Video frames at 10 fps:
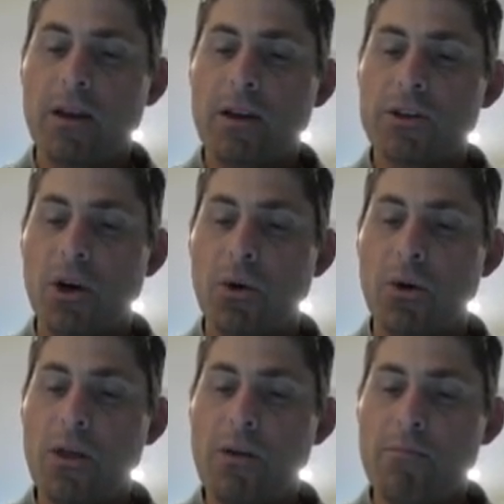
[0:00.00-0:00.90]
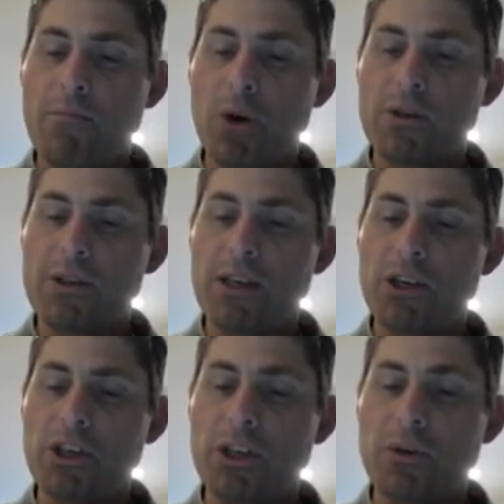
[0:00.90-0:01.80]
So the most
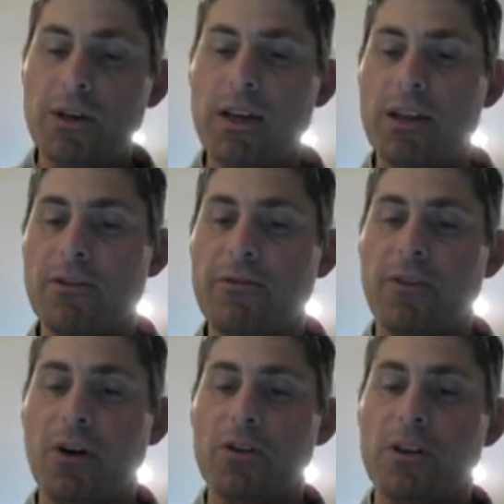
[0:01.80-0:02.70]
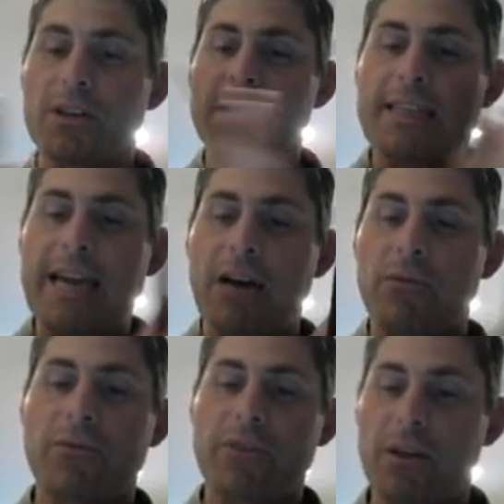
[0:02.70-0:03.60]
de-shielded and the furthest
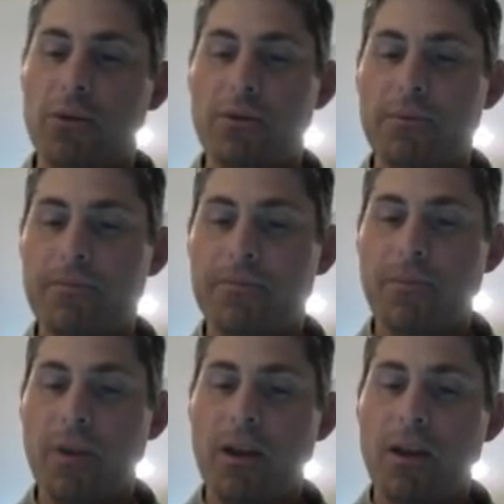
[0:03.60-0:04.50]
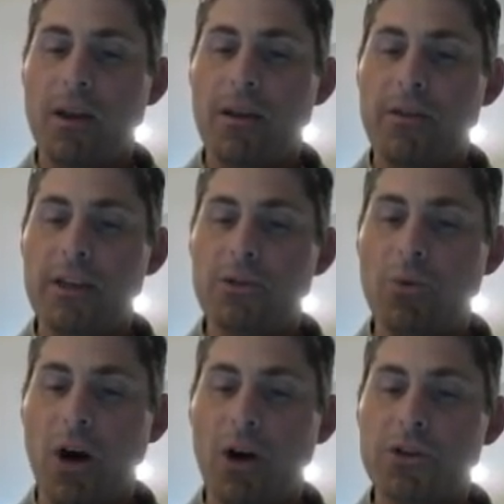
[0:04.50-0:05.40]
downfield. These
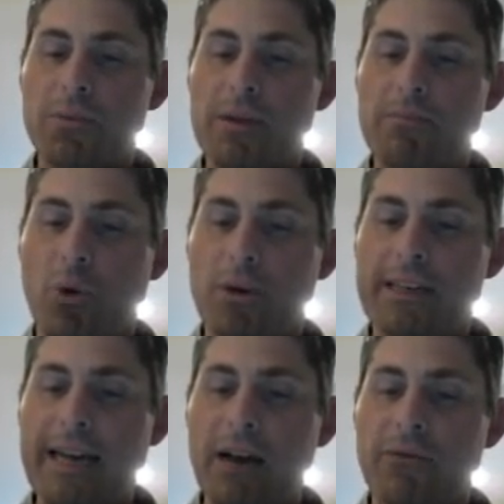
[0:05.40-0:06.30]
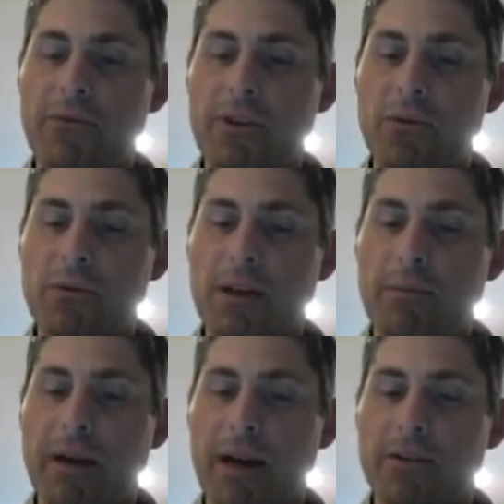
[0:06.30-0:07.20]
will also be more downfield
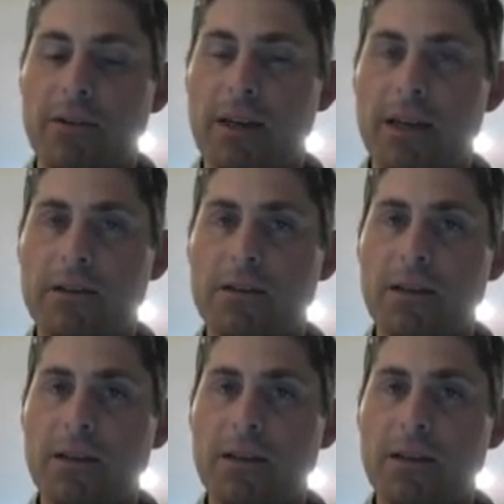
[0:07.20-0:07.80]
compared to these.